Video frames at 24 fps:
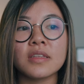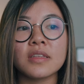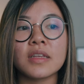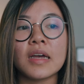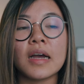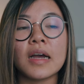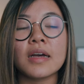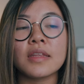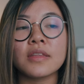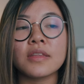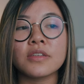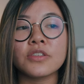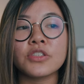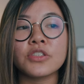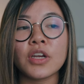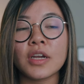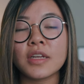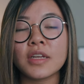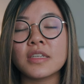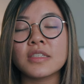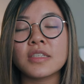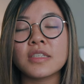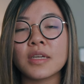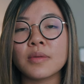that the
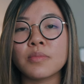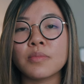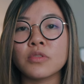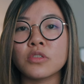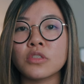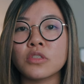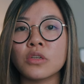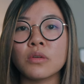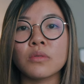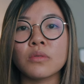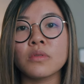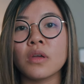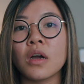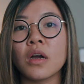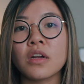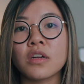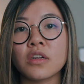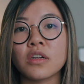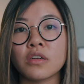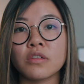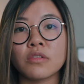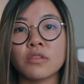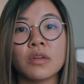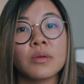China tape was no
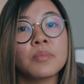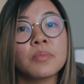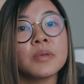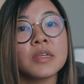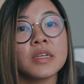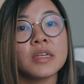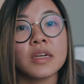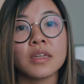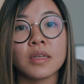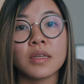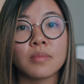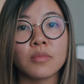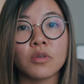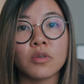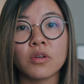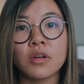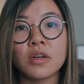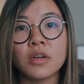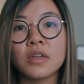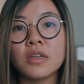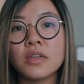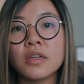longer grippy anymore.